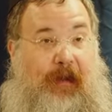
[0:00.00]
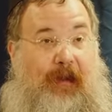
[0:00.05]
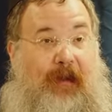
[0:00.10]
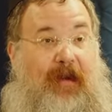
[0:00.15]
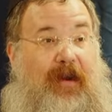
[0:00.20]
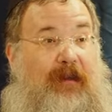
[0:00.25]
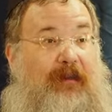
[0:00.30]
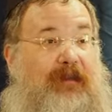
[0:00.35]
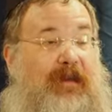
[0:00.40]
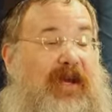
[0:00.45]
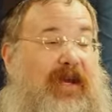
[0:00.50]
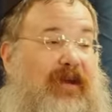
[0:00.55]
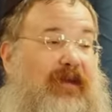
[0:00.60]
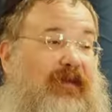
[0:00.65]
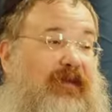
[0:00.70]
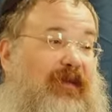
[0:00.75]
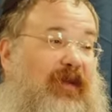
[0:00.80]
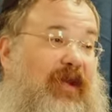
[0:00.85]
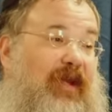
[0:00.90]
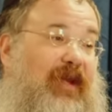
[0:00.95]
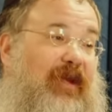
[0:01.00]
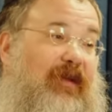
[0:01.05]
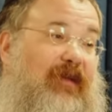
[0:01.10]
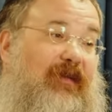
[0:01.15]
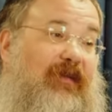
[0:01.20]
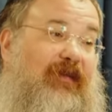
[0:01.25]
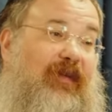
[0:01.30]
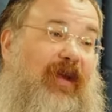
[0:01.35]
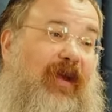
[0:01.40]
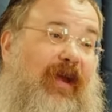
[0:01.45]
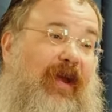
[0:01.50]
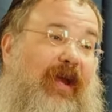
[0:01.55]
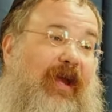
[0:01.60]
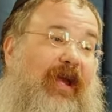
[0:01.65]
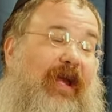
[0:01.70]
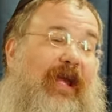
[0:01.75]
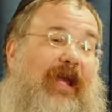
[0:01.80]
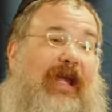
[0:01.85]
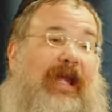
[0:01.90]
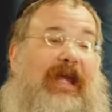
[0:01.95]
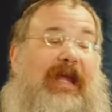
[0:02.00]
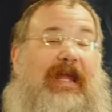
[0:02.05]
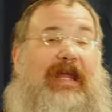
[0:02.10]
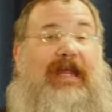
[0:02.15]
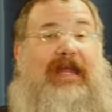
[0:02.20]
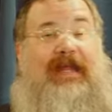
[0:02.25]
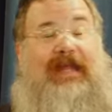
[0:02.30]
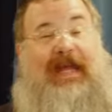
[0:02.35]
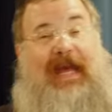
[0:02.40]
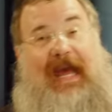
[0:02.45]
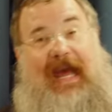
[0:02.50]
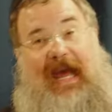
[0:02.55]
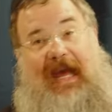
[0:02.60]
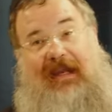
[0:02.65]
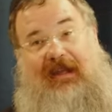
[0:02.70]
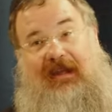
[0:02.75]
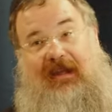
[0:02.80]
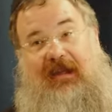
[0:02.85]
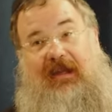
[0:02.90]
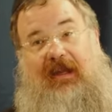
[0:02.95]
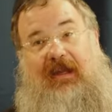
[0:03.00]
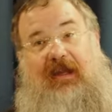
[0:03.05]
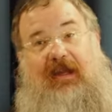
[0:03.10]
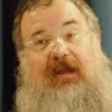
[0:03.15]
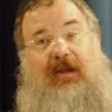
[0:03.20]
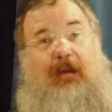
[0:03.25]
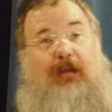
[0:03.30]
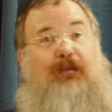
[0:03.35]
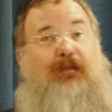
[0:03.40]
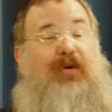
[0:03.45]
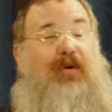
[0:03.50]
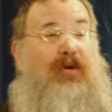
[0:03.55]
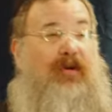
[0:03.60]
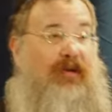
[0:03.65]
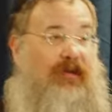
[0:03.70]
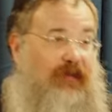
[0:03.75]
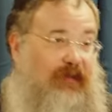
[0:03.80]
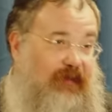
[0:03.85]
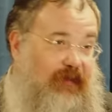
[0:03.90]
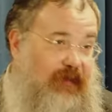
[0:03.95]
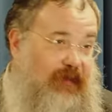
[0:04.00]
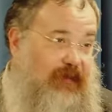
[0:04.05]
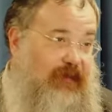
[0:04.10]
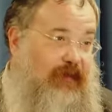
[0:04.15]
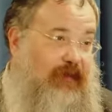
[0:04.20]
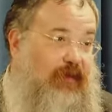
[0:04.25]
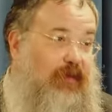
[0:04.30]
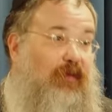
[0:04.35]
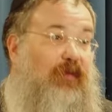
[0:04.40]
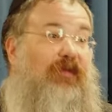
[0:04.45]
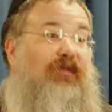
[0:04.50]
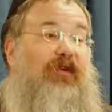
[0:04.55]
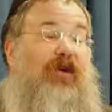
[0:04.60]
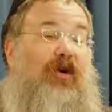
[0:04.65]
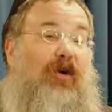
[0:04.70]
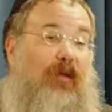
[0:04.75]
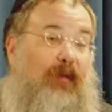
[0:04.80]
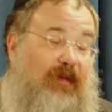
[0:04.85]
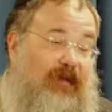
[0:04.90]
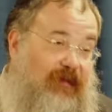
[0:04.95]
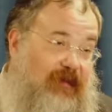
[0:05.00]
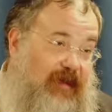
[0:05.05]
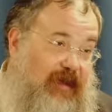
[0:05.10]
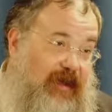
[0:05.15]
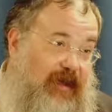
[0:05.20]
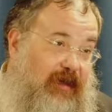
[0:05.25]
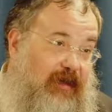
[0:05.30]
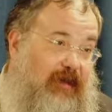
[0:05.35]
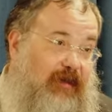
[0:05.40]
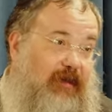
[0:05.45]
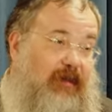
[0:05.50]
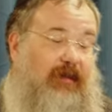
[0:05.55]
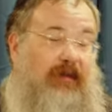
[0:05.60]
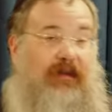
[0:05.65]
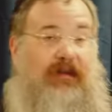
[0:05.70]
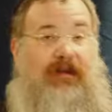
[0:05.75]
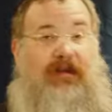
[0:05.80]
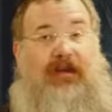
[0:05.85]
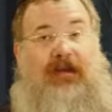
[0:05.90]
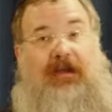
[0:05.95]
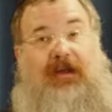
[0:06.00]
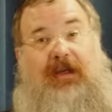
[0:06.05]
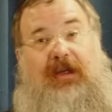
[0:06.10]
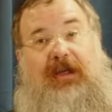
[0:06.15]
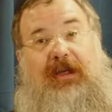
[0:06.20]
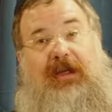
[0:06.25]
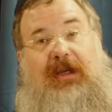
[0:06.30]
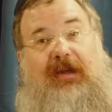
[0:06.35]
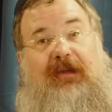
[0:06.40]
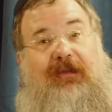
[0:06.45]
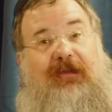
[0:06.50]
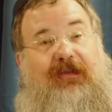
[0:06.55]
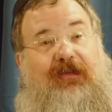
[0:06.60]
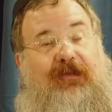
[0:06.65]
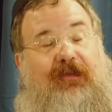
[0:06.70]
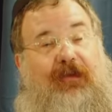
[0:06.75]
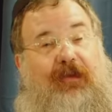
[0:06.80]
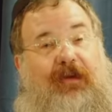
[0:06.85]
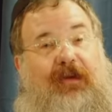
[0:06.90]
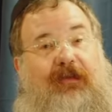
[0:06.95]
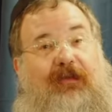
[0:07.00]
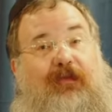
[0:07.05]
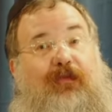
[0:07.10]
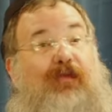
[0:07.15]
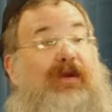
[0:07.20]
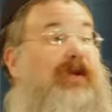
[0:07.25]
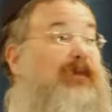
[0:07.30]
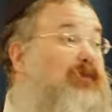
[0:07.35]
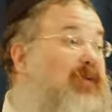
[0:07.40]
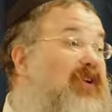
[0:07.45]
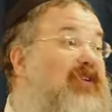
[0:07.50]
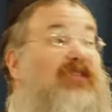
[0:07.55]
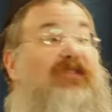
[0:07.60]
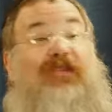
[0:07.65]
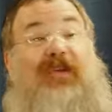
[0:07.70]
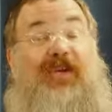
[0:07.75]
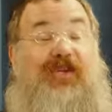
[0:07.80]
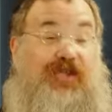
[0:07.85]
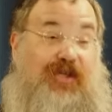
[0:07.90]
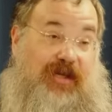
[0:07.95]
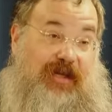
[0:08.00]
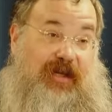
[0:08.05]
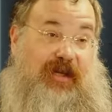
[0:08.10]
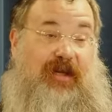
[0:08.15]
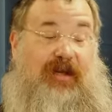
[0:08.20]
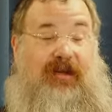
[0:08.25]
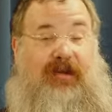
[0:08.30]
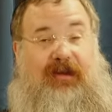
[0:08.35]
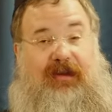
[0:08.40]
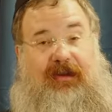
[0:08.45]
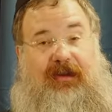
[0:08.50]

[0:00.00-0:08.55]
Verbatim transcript: What it means is that the person who was always here is sort of repositioning